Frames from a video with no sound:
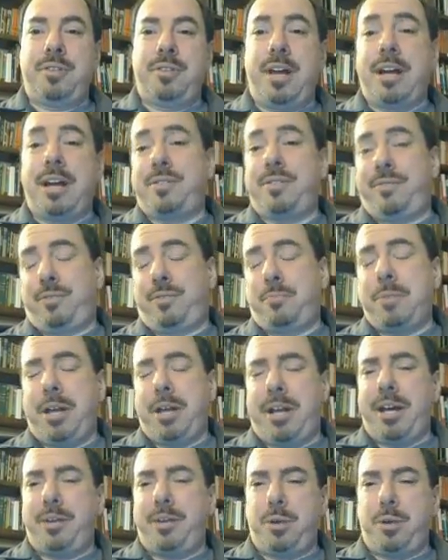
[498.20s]
actually for men
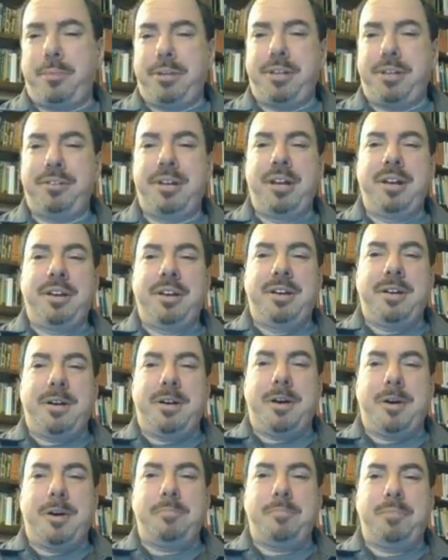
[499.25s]
and women,
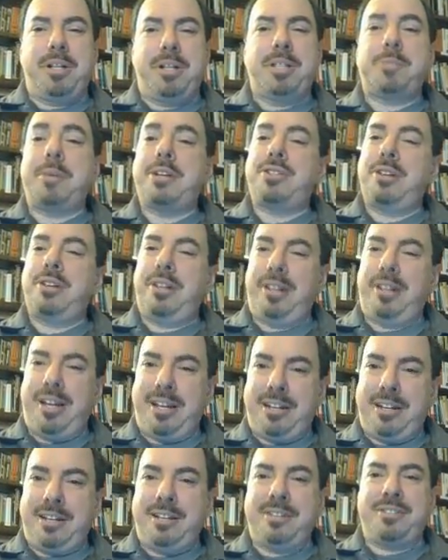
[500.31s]
but especially
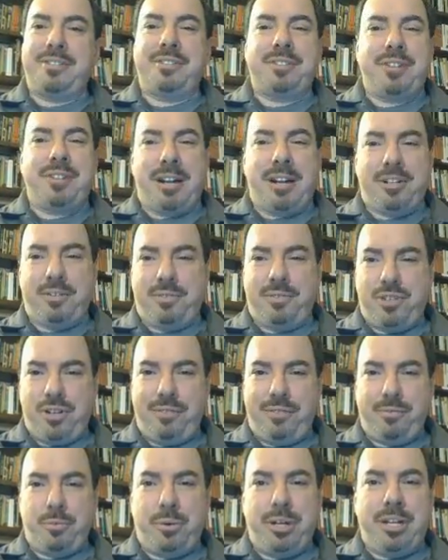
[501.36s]
ladies. It's an act of
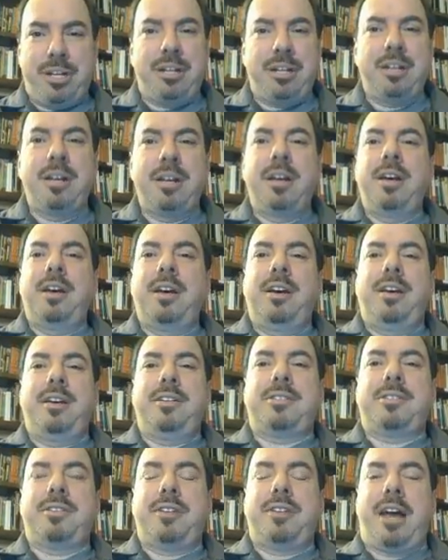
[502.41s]
chivalry.
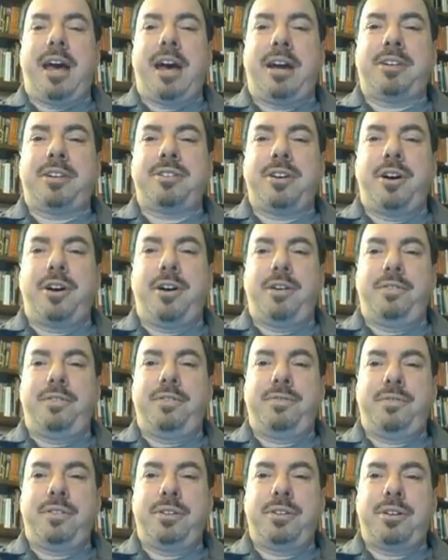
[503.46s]
It's an act
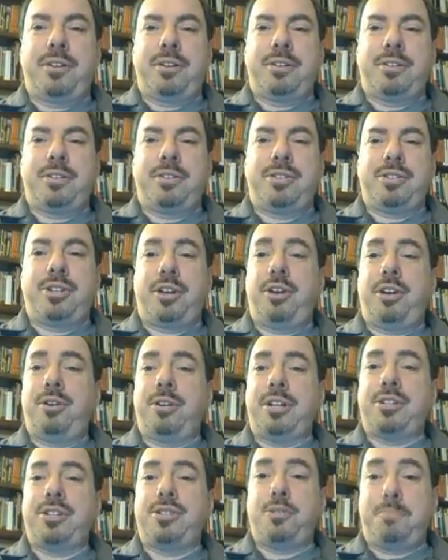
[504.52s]
of
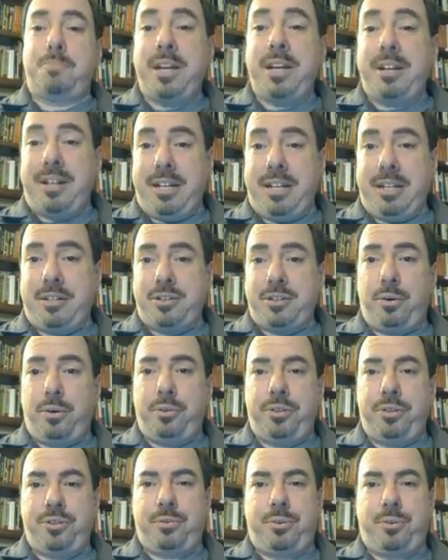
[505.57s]
security stupidity to
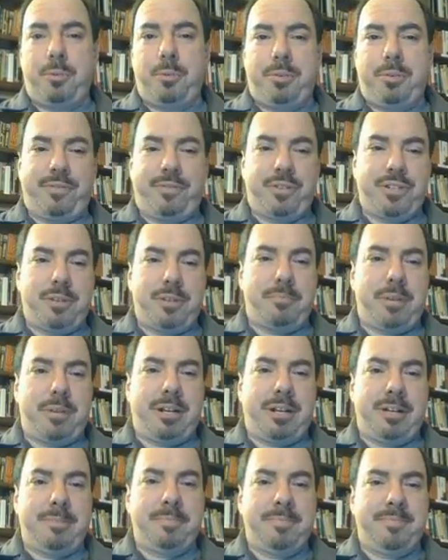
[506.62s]
hold the door open for
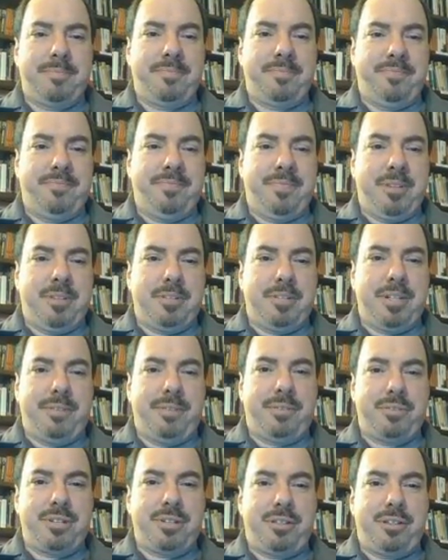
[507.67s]
somebody. Let's see if
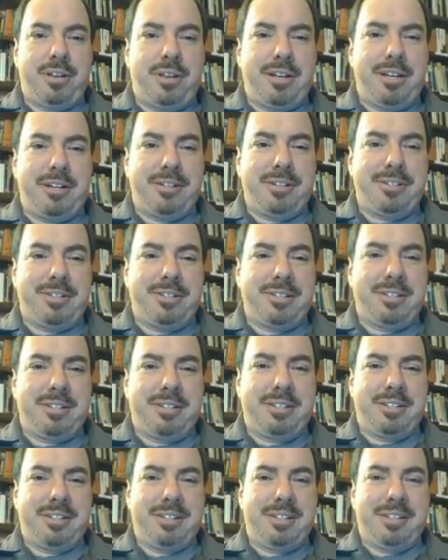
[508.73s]
there's anything else.
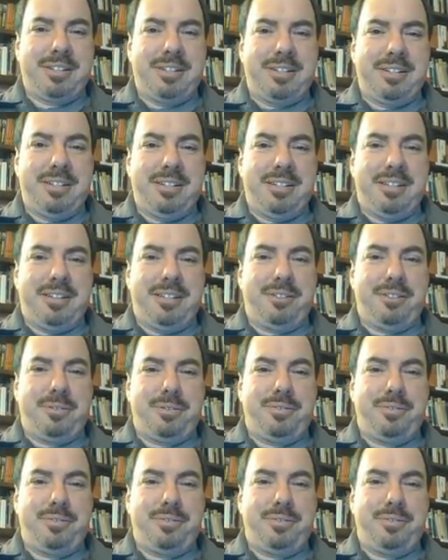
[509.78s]
Any other